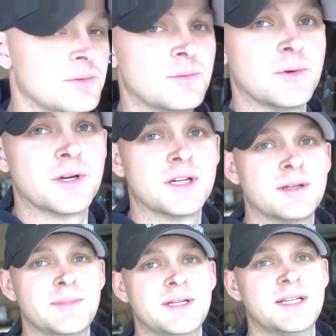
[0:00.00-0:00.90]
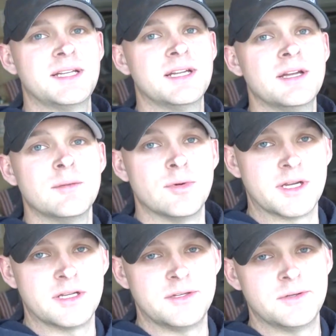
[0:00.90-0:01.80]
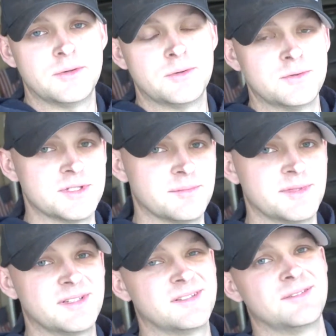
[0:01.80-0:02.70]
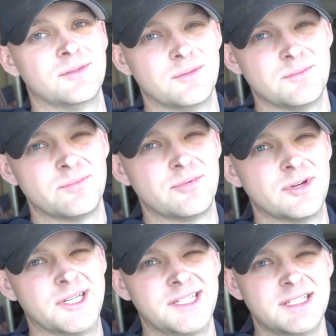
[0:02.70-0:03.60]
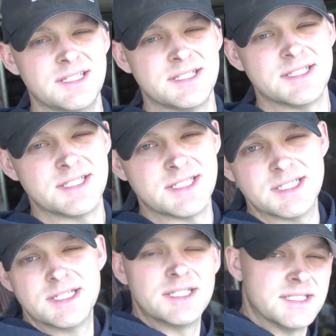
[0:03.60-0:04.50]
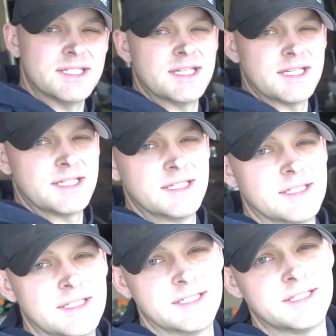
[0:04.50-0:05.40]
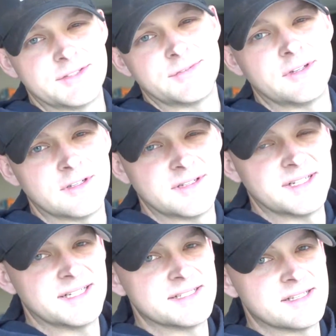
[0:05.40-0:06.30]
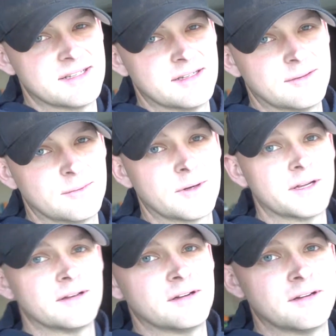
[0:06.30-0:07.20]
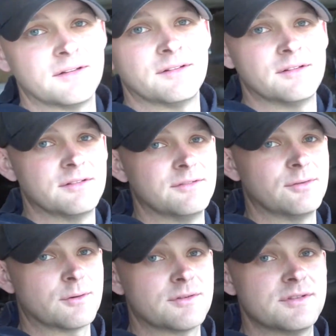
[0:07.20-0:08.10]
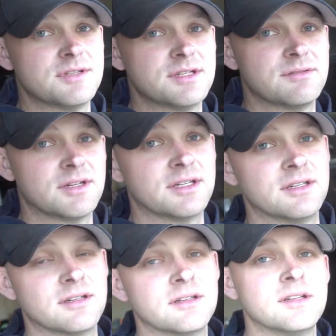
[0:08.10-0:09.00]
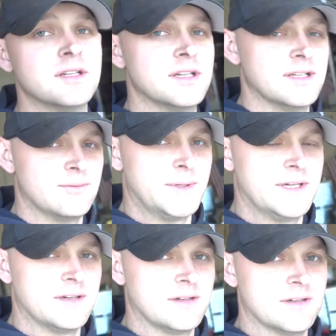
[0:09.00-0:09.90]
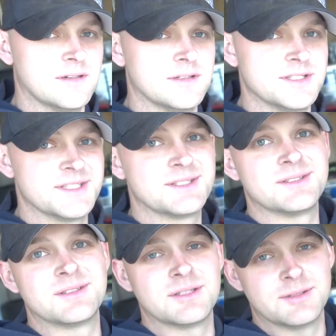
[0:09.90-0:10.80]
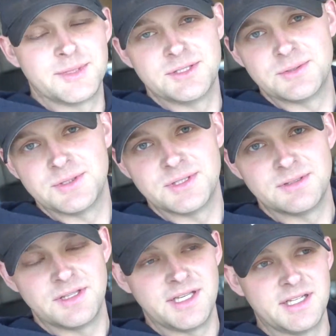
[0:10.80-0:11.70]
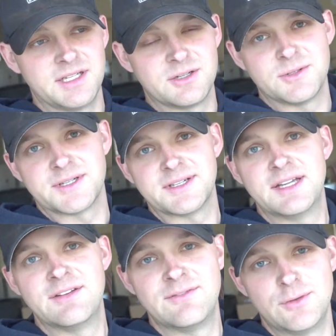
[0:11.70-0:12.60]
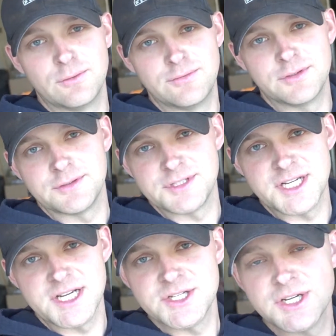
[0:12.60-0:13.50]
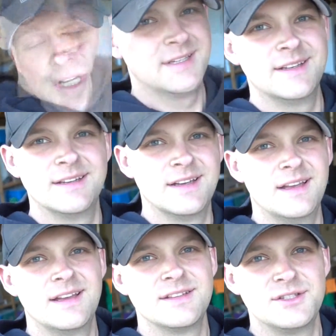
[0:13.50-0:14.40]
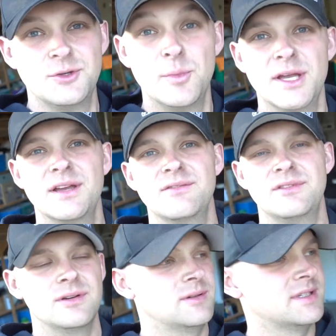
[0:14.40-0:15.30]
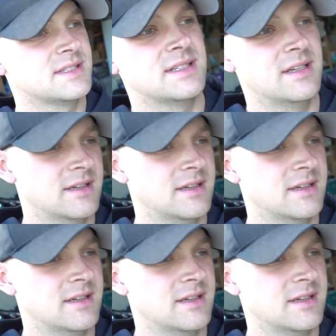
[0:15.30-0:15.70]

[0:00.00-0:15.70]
we're going to be bringing you something pretty easy today as far as working on the 4th gen right here. We are just going to be doing a quick fuel filter change. As you may have noticed,